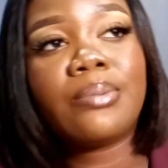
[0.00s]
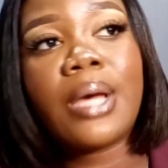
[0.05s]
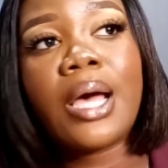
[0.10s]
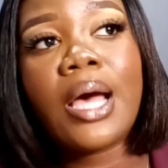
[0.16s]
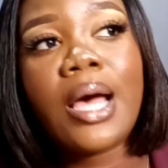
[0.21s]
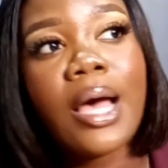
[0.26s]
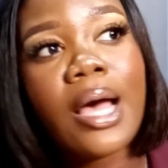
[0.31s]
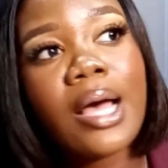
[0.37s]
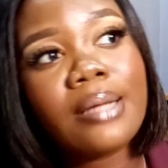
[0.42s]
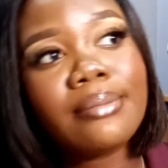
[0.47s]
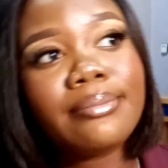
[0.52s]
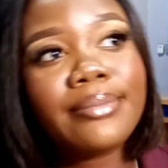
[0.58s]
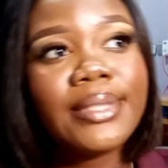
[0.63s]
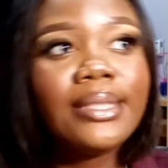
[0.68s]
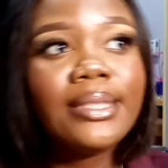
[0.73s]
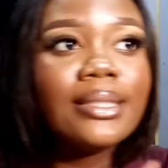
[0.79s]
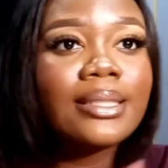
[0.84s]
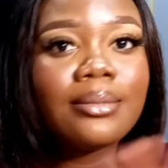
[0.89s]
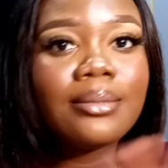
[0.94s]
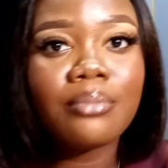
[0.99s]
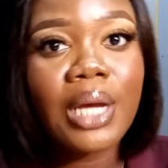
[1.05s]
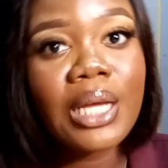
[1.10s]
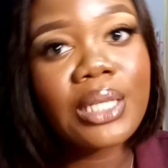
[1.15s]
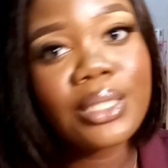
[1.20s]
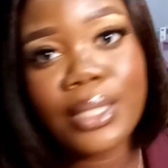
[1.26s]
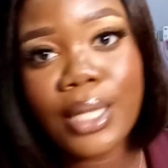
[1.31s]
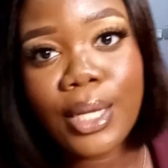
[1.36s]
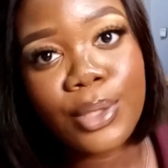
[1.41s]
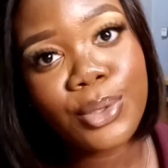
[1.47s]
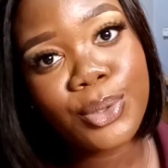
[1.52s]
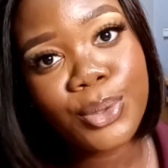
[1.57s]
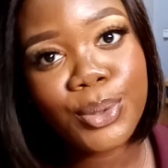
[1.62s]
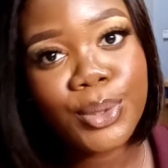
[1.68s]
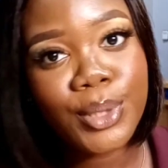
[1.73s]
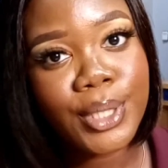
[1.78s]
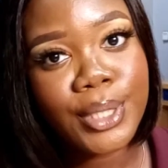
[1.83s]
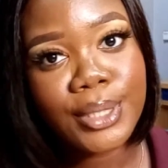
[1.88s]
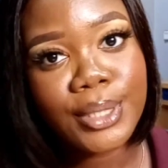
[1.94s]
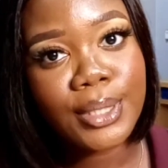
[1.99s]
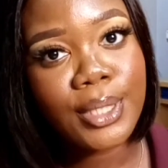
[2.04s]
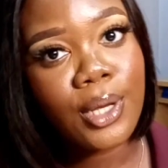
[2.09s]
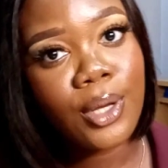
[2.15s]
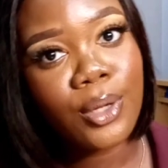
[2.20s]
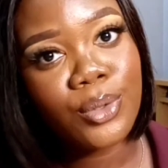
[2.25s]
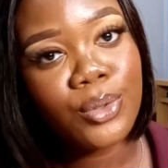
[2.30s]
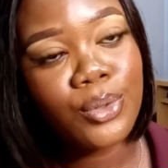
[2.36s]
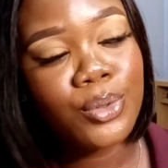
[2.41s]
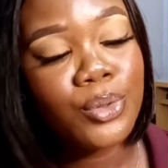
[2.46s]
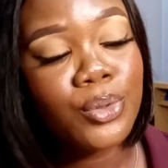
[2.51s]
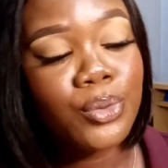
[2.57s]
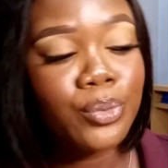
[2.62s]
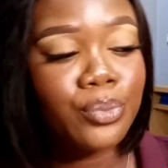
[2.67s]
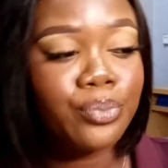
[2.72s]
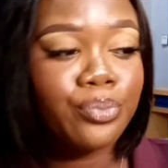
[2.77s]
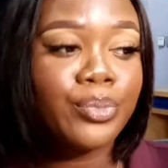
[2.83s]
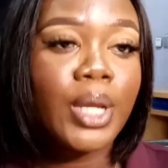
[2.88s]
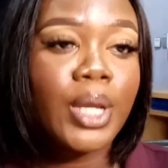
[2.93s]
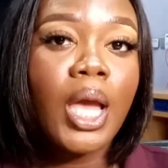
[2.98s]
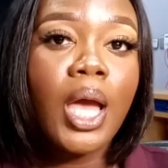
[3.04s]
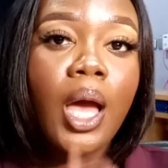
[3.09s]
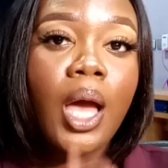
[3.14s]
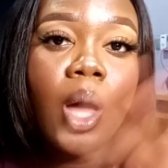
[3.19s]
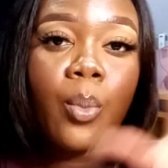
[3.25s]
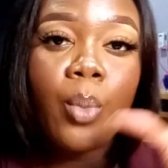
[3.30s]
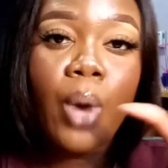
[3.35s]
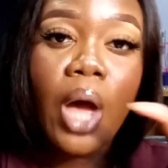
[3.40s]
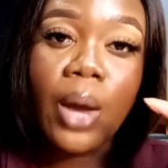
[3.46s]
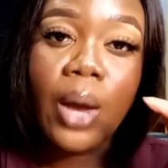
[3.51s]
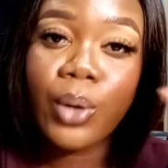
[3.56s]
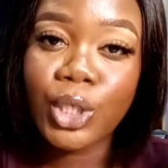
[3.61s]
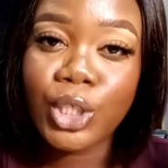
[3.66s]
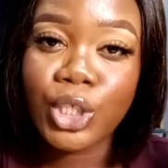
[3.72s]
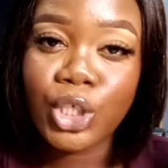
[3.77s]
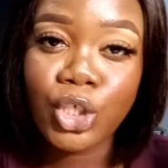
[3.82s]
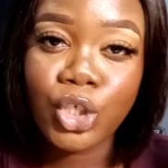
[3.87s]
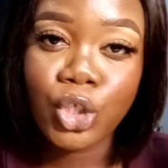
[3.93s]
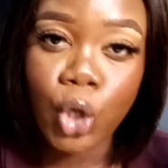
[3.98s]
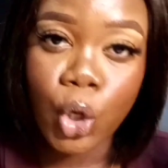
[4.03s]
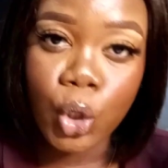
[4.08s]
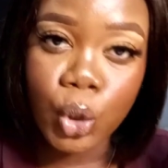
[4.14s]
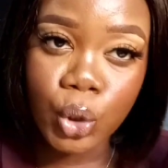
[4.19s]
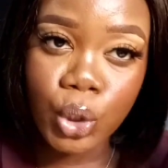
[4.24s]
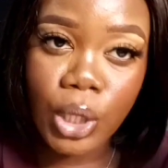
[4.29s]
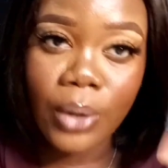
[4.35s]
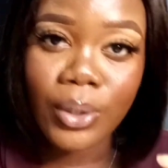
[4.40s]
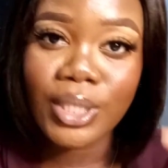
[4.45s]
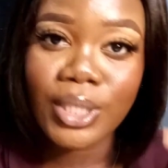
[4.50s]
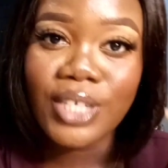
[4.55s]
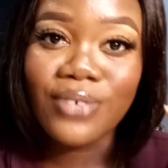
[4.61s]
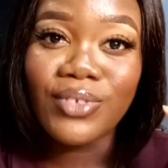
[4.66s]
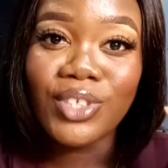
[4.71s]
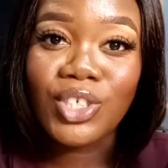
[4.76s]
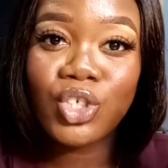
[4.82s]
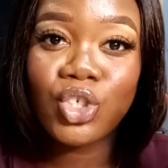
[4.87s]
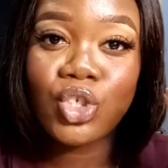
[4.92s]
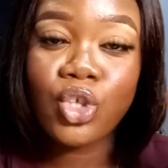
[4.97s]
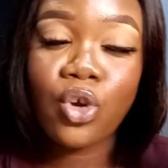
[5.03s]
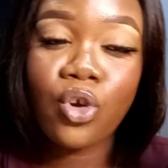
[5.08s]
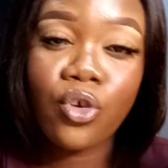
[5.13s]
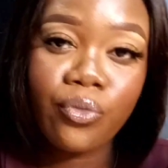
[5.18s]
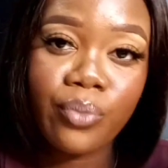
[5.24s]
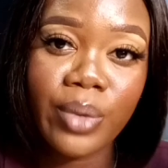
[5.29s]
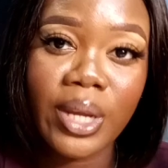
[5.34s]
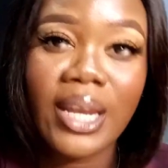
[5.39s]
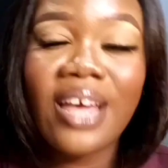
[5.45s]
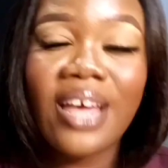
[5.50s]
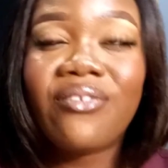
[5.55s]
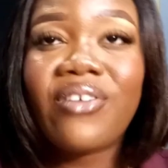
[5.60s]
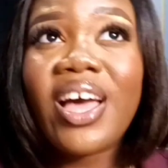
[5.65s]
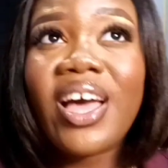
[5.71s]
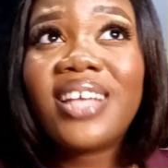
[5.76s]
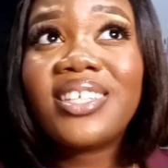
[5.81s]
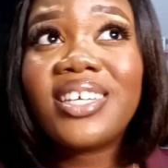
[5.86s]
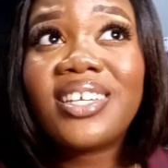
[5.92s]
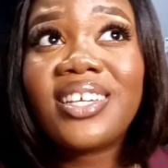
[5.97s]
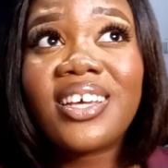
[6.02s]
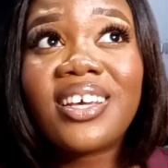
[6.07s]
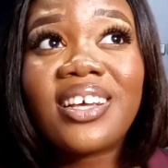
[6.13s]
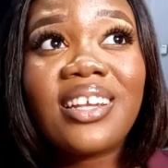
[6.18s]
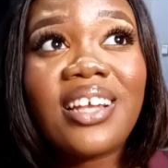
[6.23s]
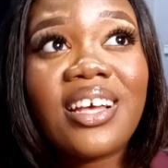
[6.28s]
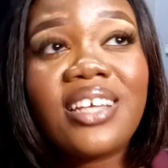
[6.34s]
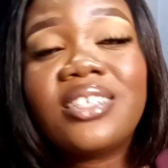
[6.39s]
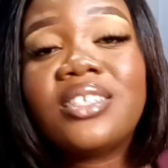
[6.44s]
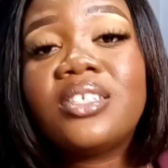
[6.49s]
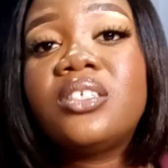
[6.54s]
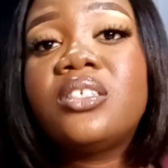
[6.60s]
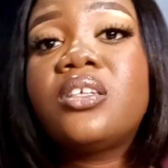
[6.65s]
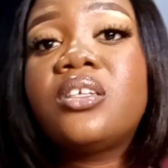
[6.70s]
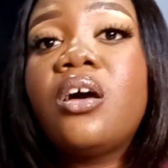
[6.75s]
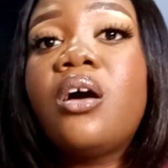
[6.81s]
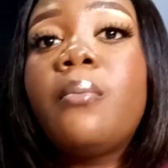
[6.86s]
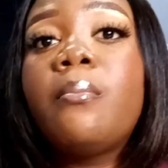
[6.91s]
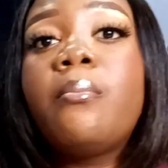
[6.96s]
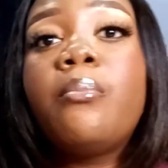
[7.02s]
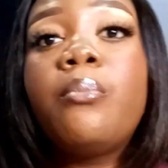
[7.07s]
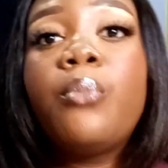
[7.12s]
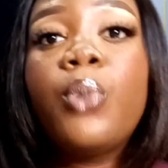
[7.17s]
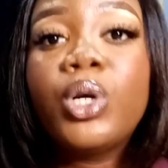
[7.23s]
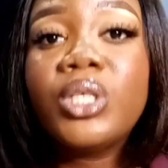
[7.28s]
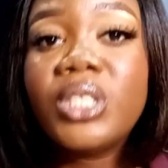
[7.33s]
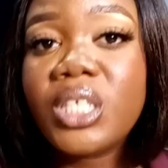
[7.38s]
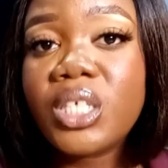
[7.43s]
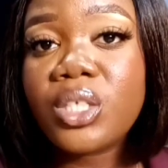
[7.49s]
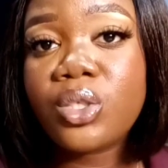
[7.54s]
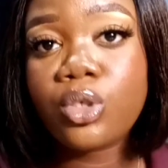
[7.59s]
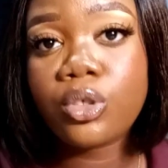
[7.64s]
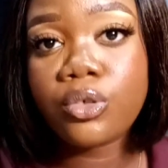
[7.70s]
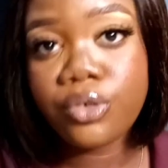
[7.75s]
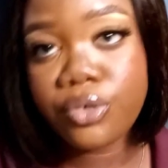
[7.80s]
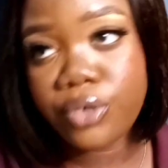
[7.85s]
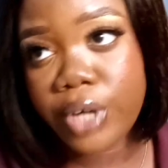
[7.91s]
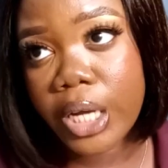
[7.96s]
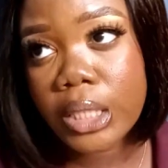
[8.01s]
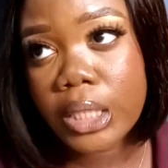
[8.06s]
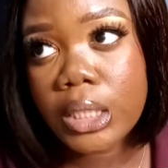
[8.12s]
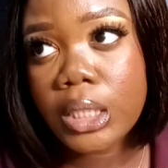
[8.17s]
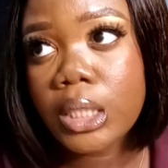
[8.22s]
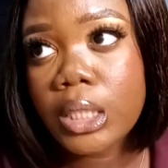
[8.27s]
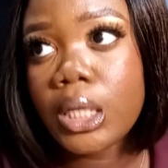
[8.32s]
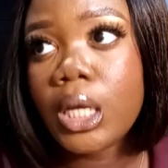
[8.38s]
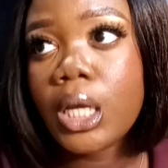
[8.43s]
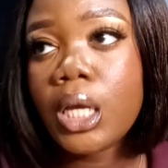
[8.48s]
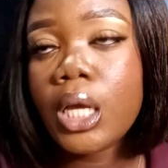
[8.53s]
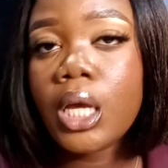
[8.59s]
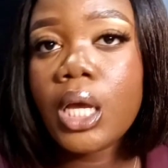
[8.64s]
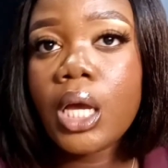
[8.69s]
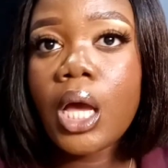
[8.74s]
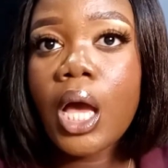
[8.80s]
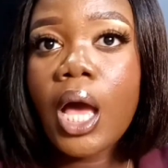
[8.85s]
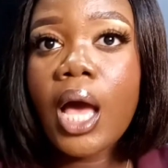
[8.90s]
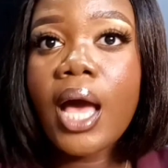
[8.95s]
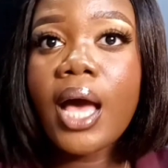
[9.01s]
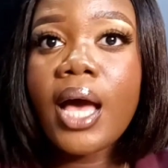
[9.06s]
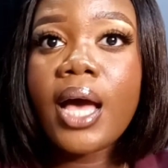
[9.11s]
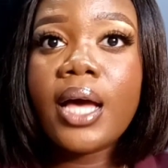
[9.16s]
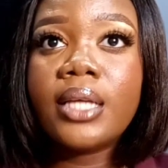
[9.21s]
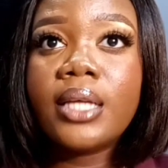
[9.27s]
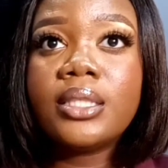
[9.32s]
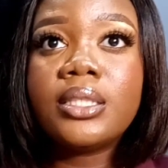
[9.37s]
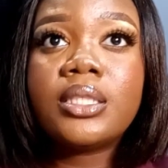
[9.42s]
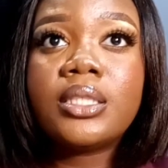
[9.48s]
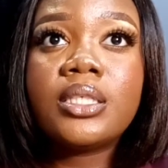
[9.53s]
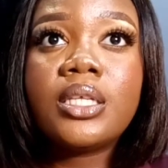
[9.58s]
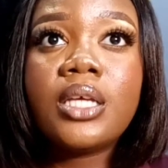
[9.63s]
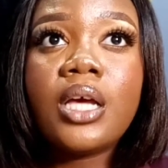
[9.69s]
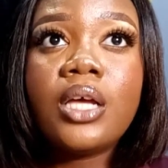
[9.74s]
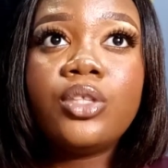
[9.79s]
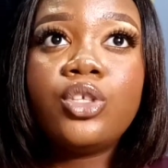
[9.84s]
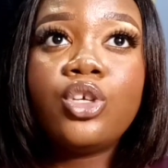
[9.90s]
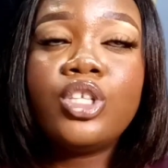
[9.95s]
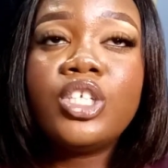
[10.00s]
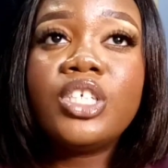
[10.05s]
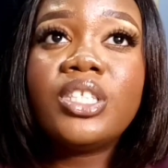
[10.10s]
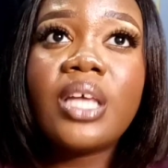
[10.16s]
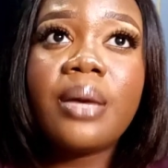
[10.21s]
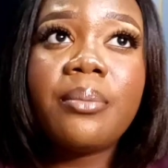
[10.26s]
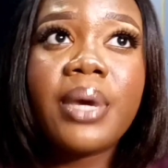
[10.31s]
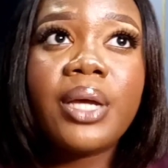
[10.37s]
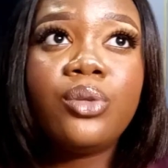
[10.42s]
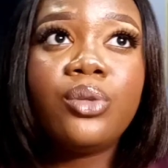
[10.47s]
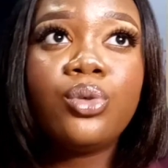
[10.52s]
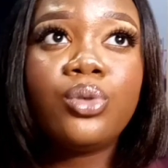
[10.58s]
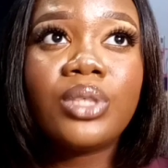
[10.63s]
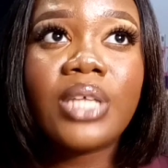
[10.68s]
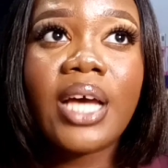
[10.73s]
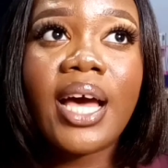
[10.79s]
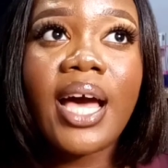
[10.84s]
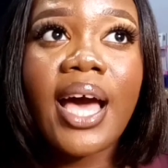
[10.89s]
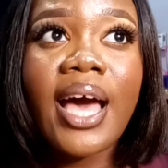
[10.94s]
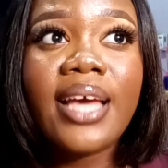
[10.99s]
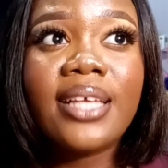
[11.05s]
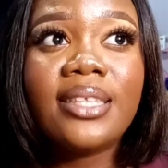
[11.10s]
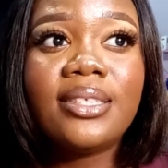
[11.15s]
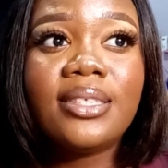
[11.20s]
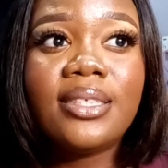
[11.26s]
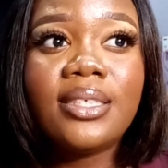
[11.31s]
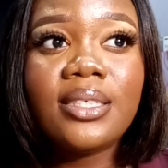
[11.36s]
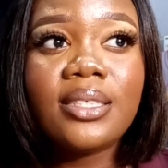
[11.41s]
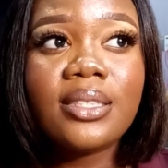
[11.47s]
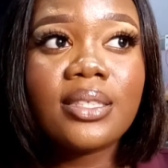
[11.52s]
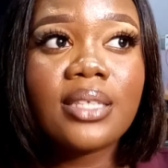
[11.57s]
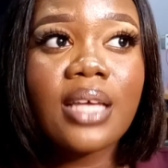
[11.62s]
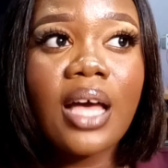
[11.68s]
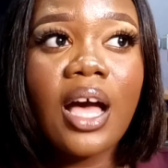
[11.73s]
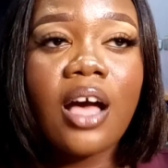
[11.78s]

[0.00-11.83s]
per master student now, But I was shocked. I was given the shock of my life. I attended classes Monday to Friday, and the only time I know that I didn't